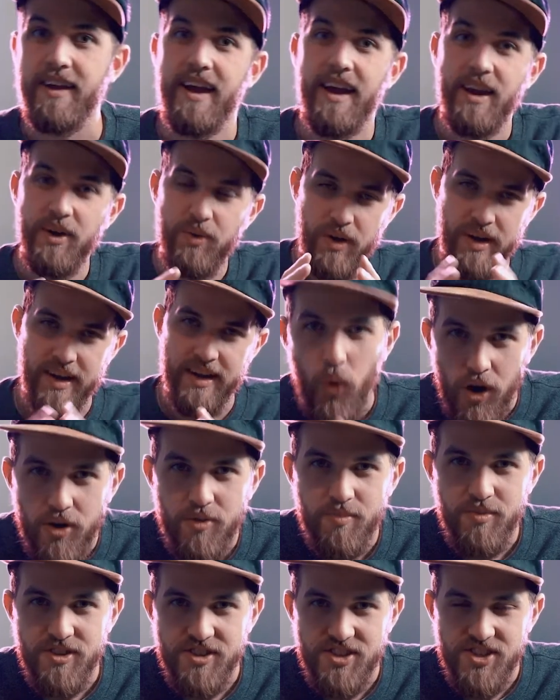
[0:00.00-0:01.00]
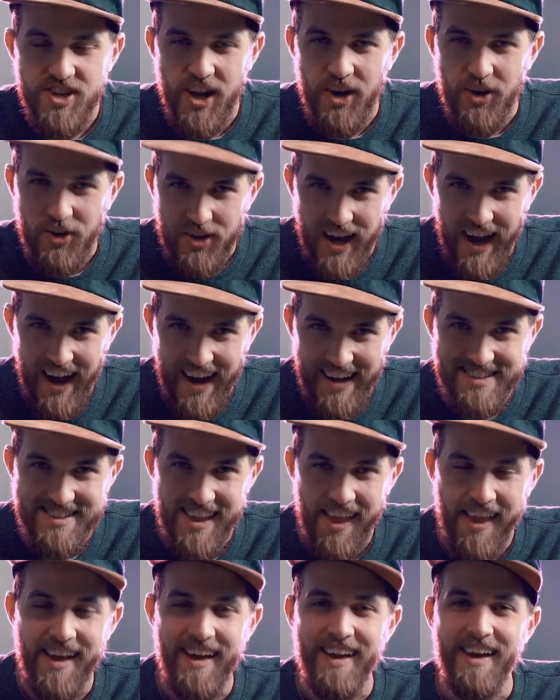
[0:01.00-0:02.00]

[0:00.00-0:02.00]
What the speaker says: anyway, welcome to the channel, guys.